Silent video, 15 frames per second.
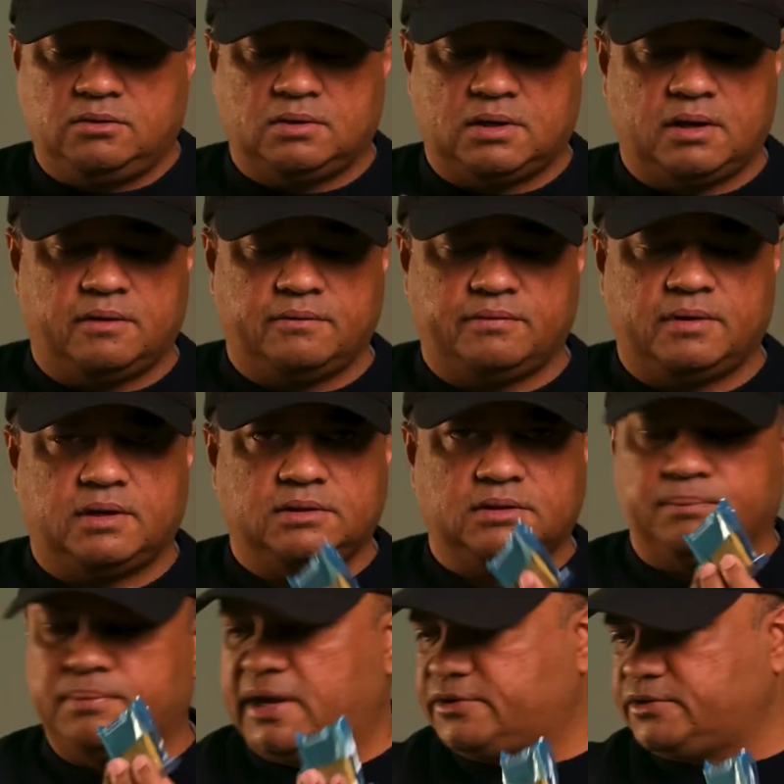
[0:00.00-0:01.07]
you have the
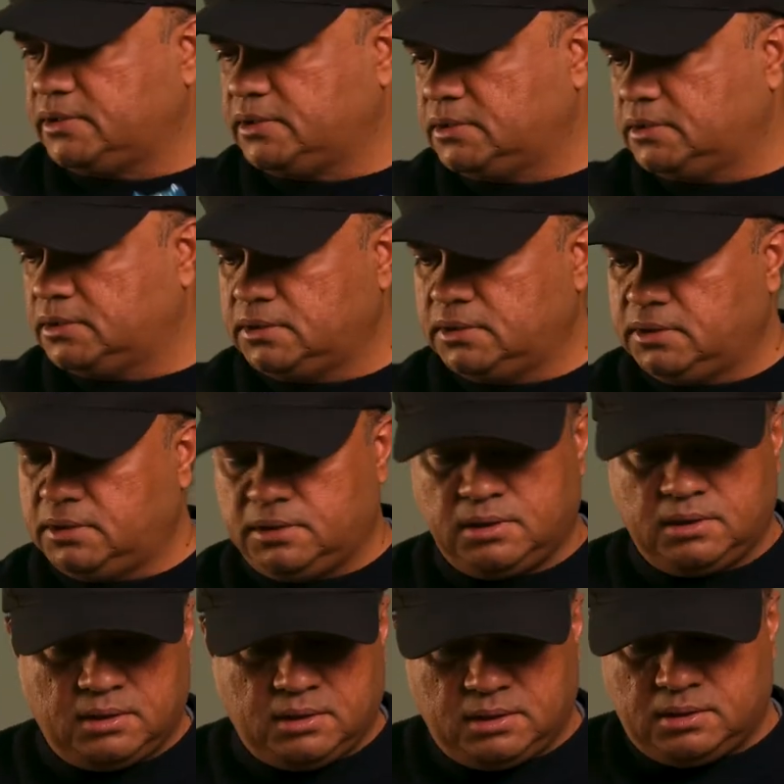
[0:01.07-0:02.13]
battery.
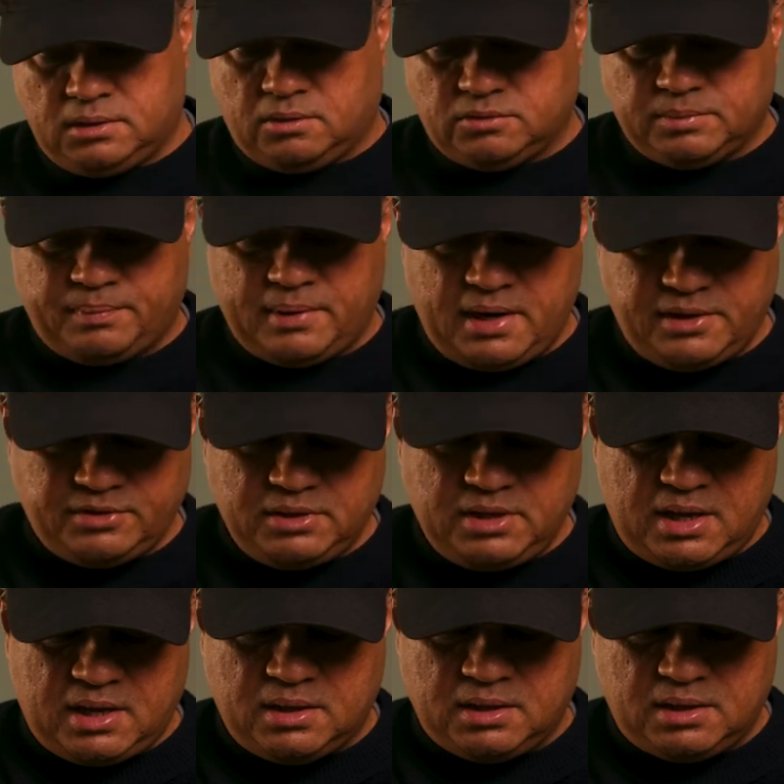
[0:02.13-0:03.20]
Now the battery,
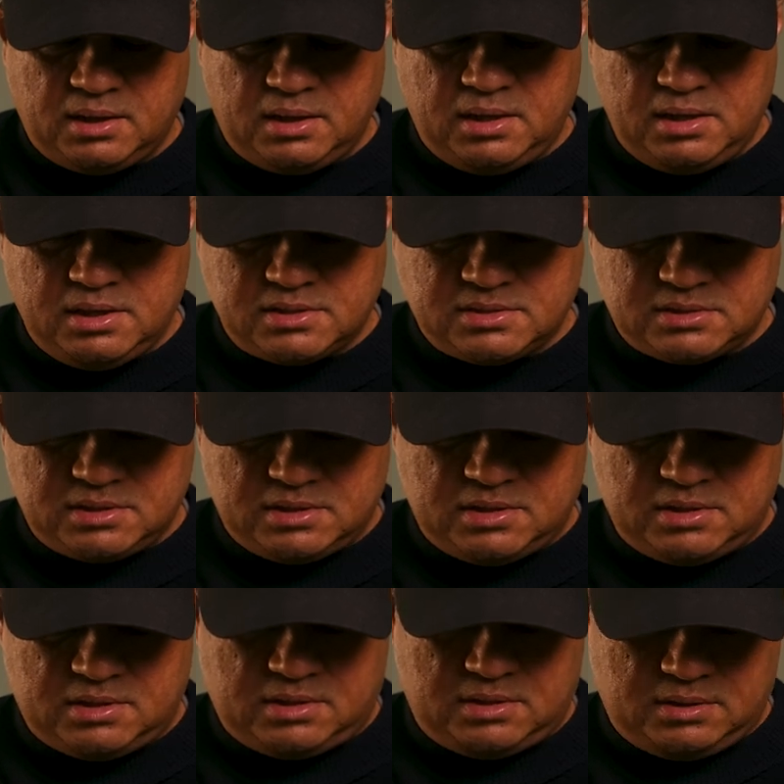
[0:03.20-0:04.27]
I heard, is
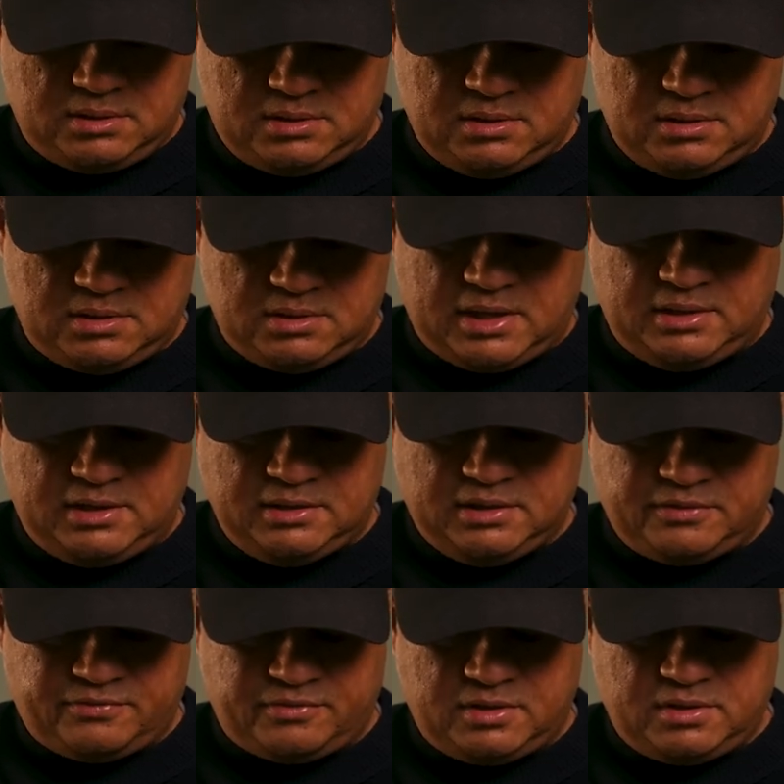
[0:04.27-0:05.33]
slightly
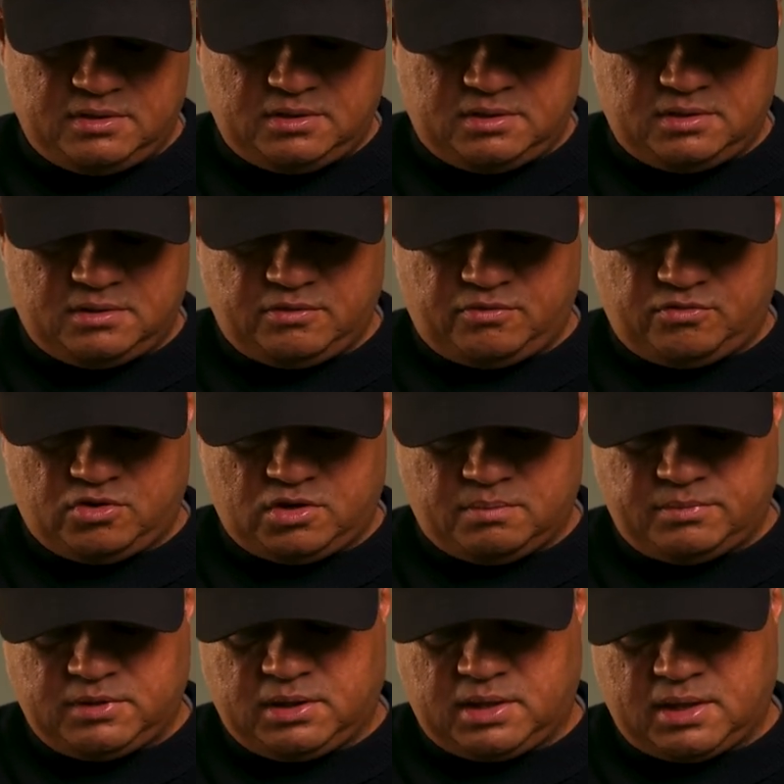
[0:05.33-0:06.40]
different
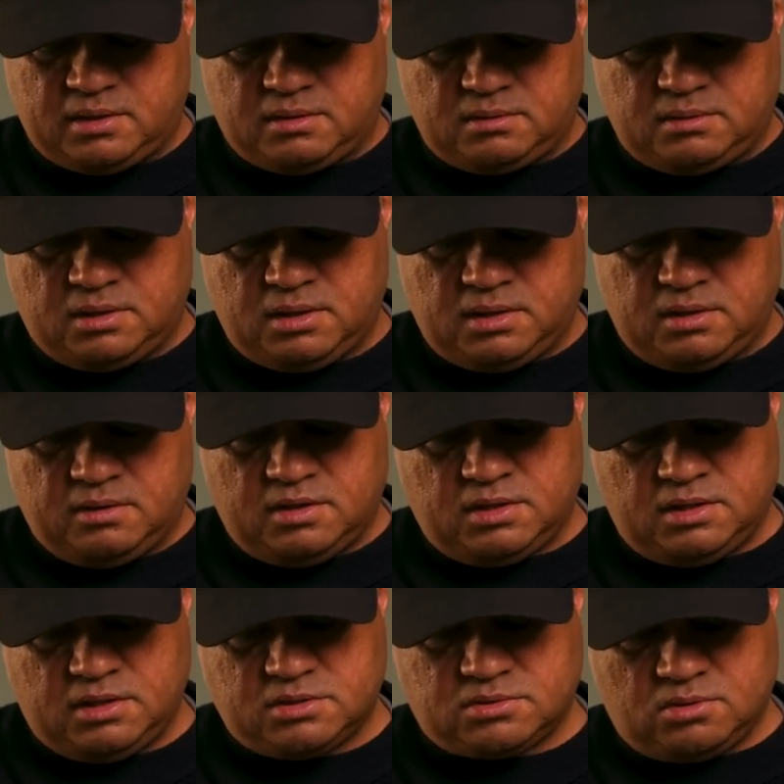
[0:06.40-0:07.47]
from the Canon.
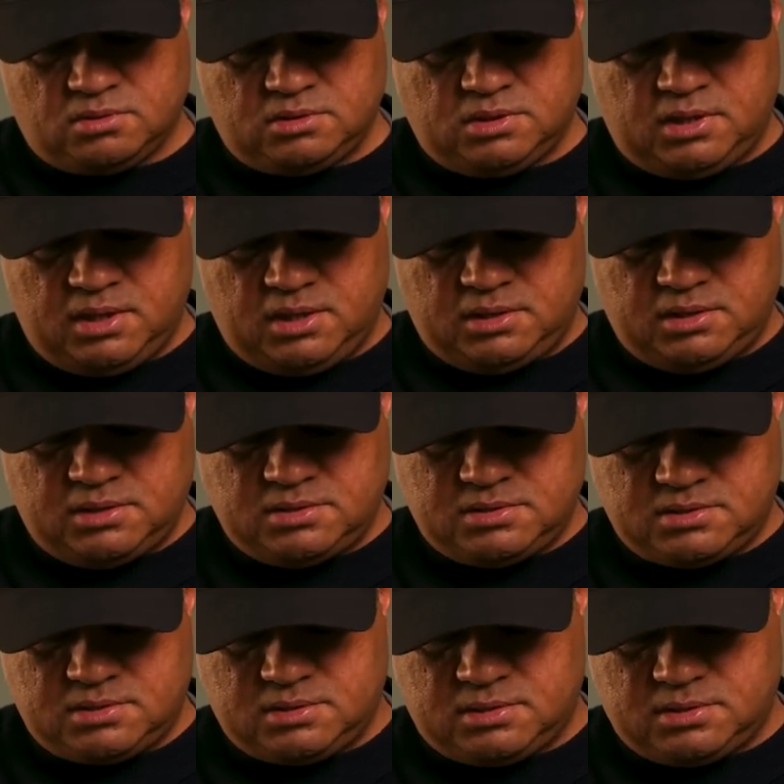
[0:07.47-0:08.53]
It's not the
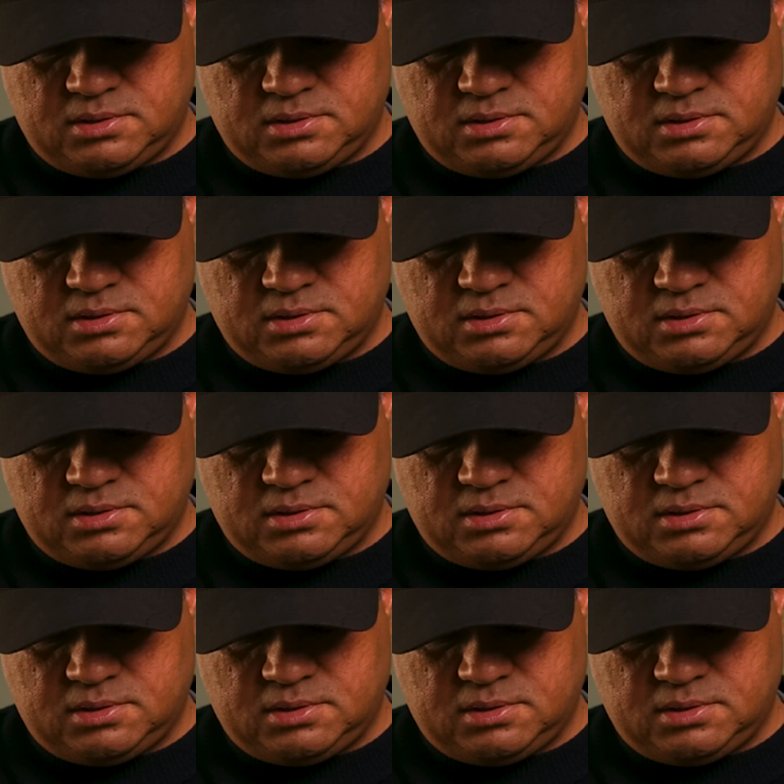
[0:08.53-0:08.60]
latest.